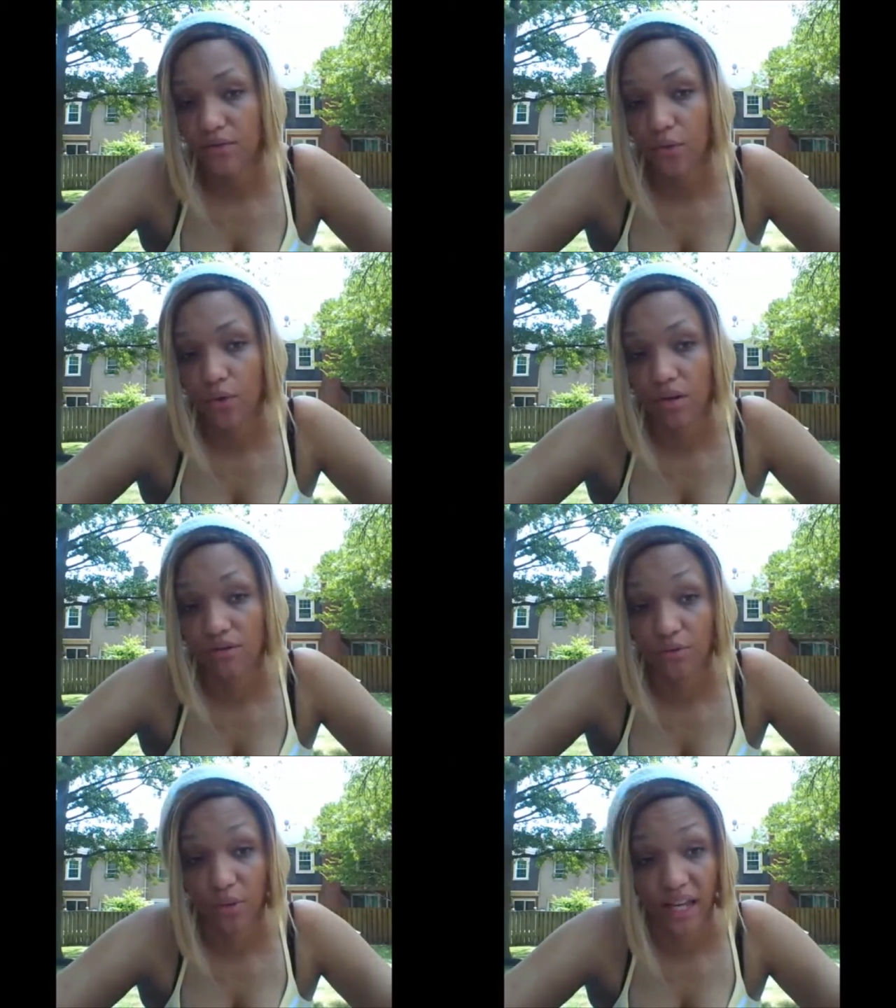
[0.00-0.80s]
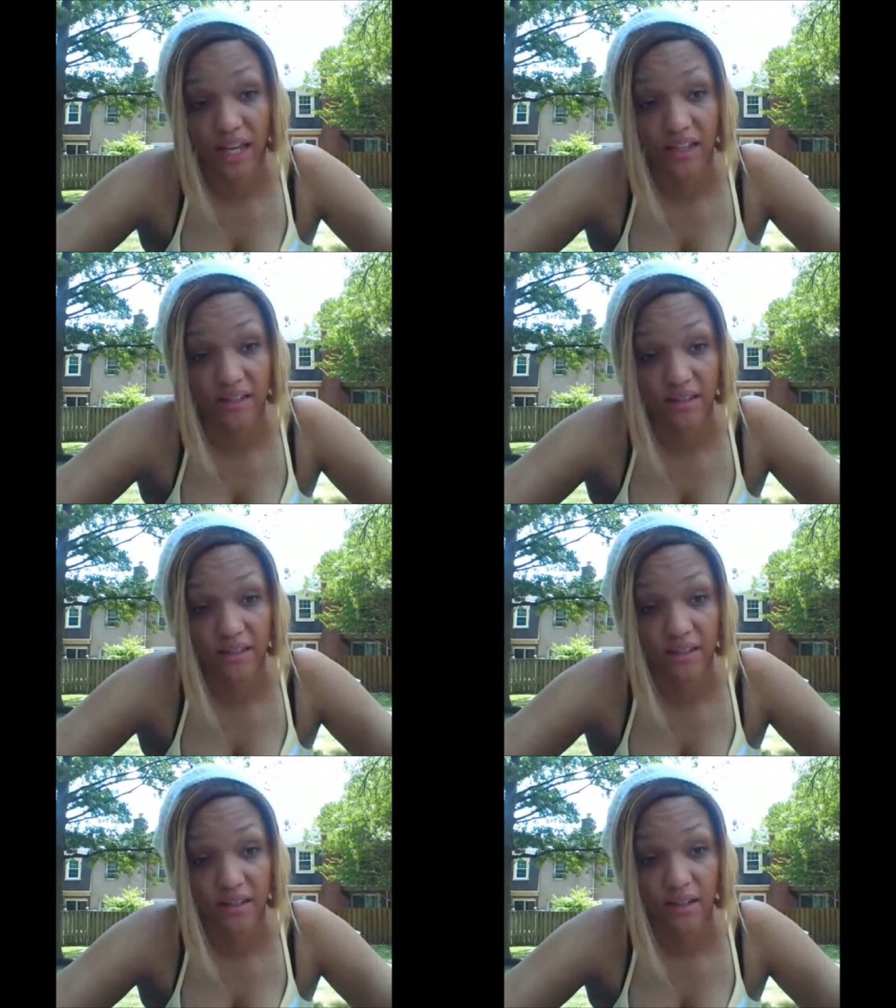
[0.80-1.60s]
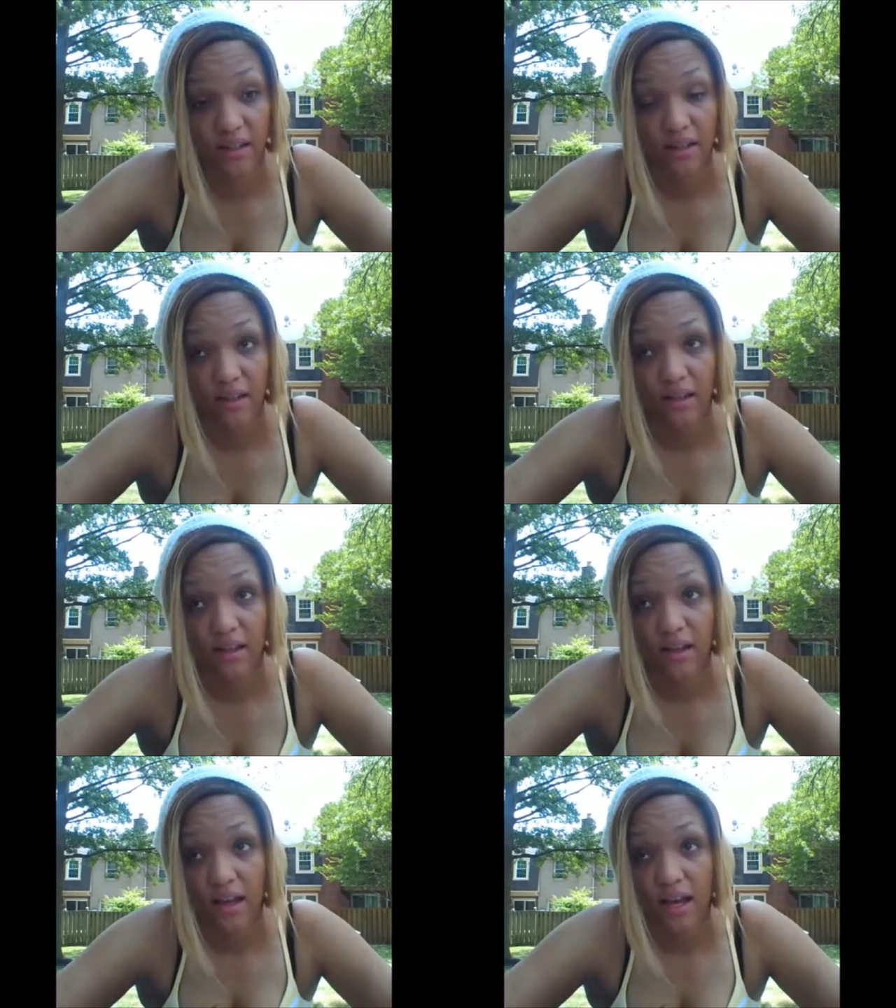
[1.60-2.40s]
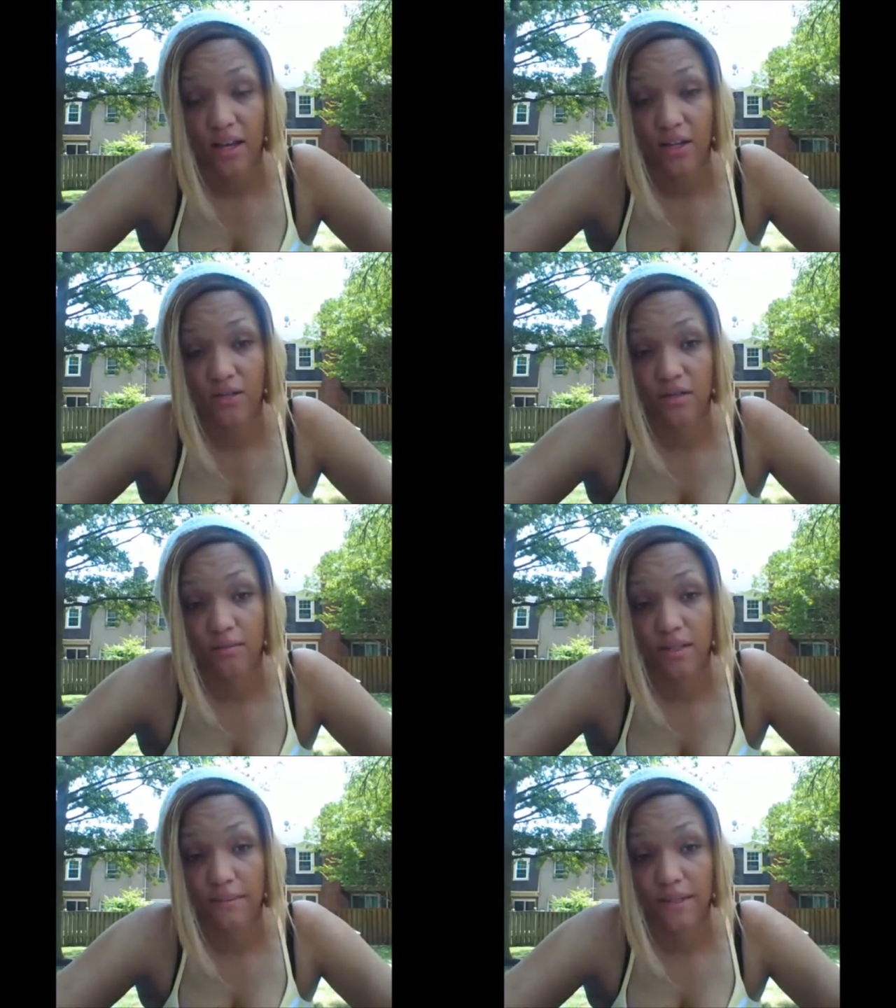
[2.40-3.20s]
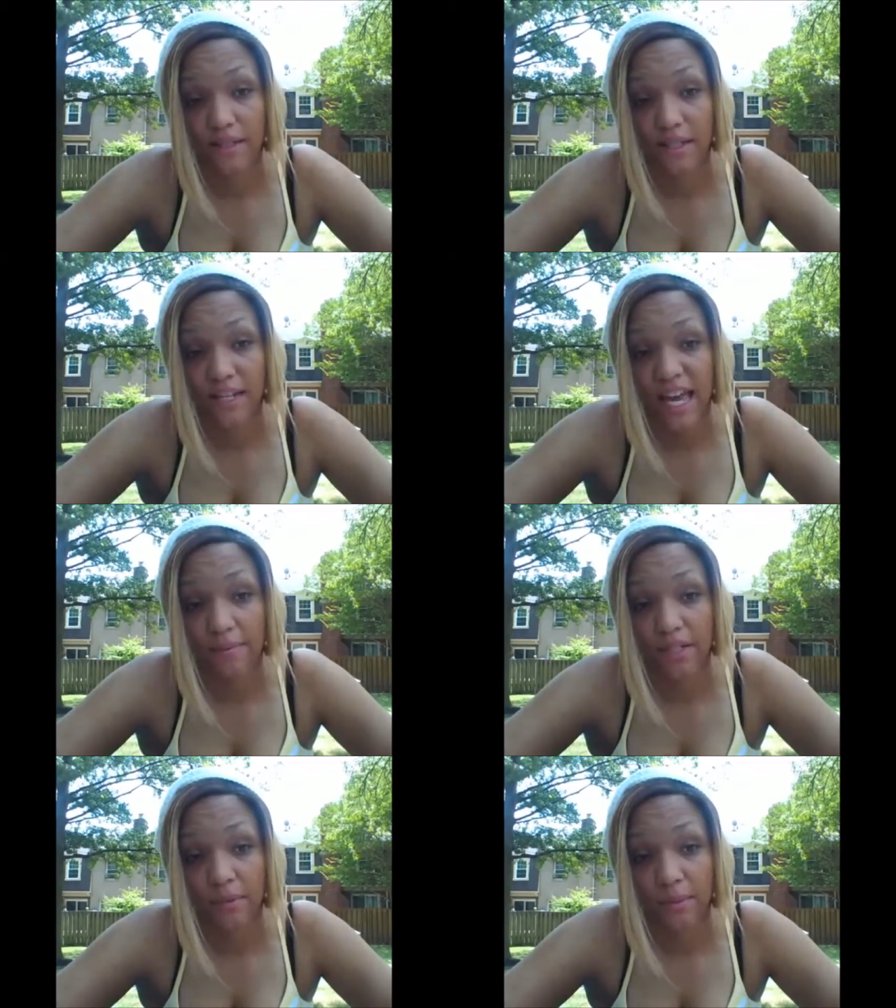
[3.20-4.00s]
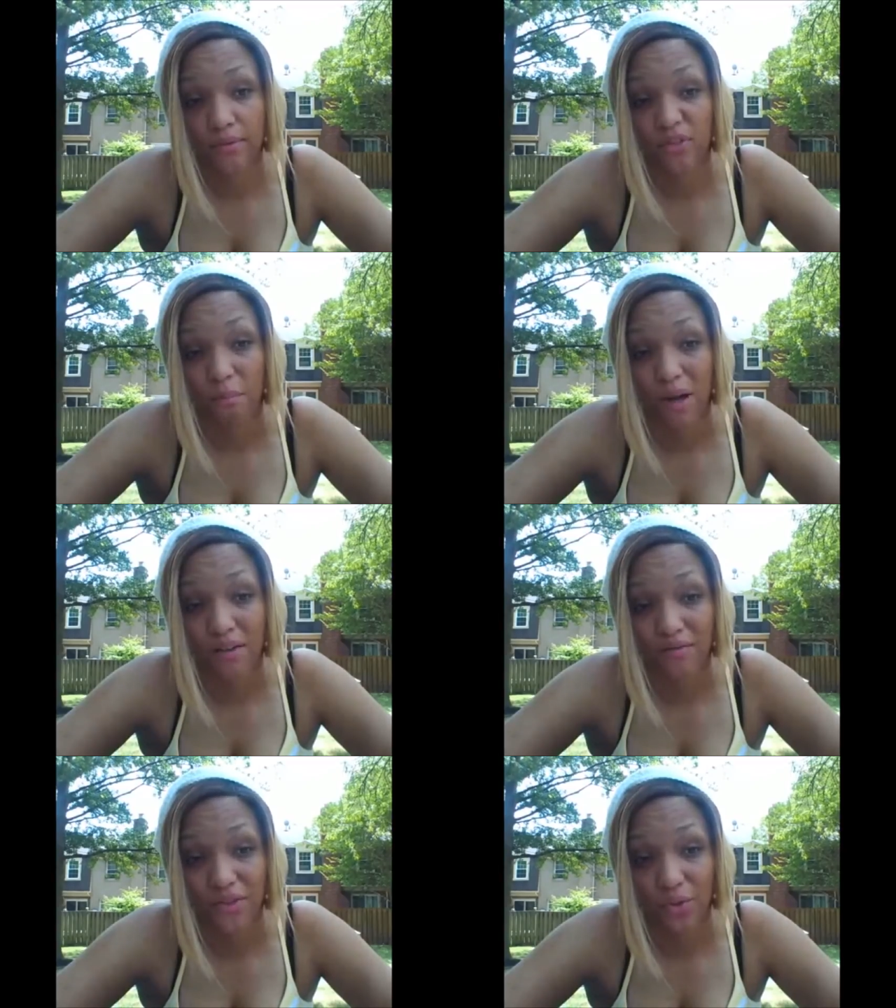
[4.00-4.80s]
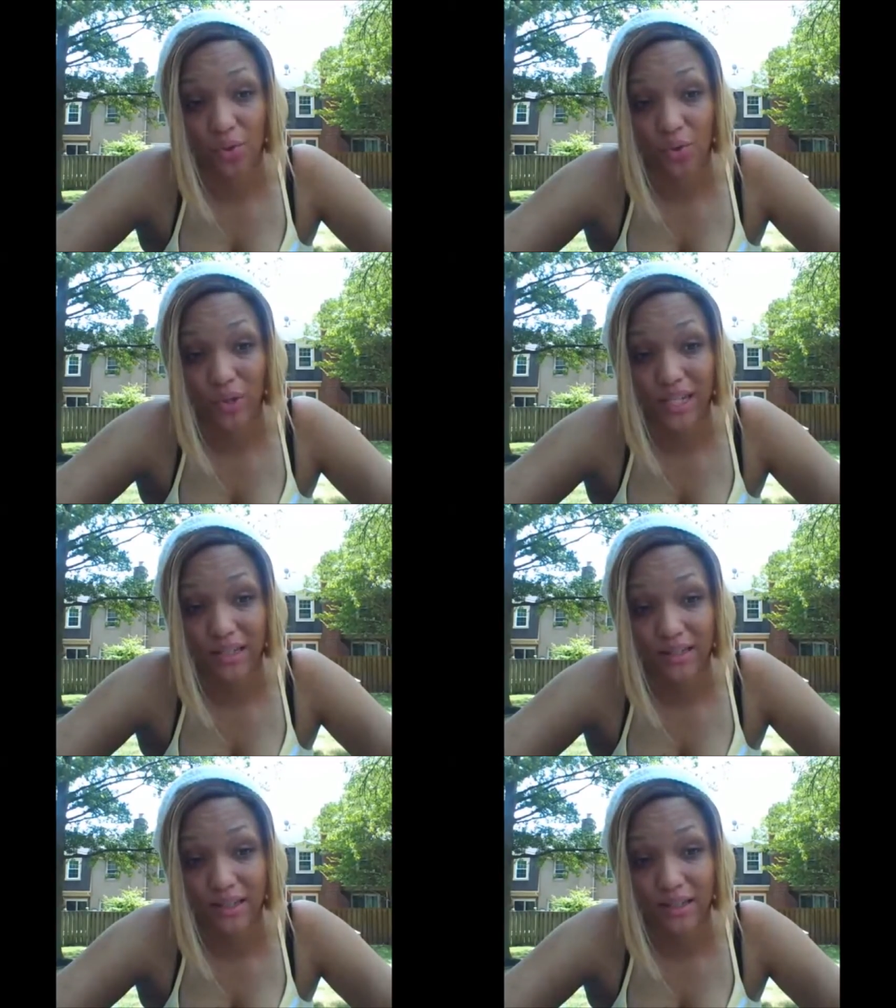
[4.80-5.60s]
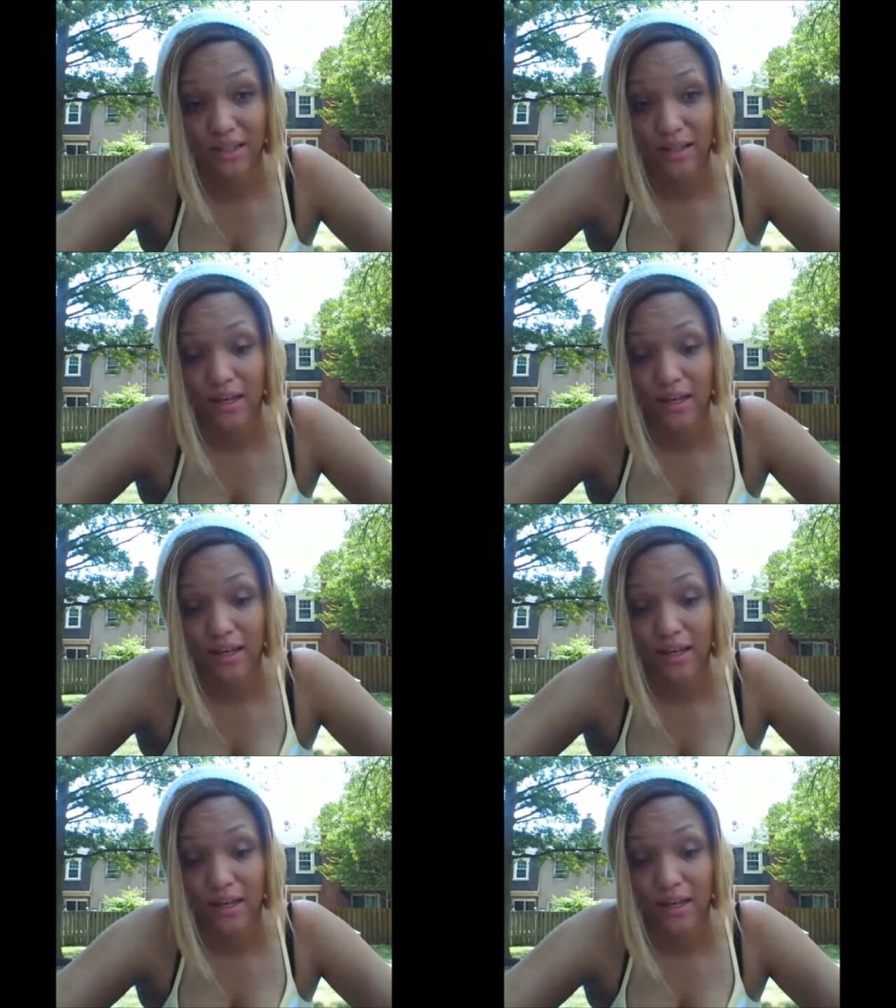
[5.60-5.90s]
for 4 days. I know sometimes this can happen to people for months or weeks,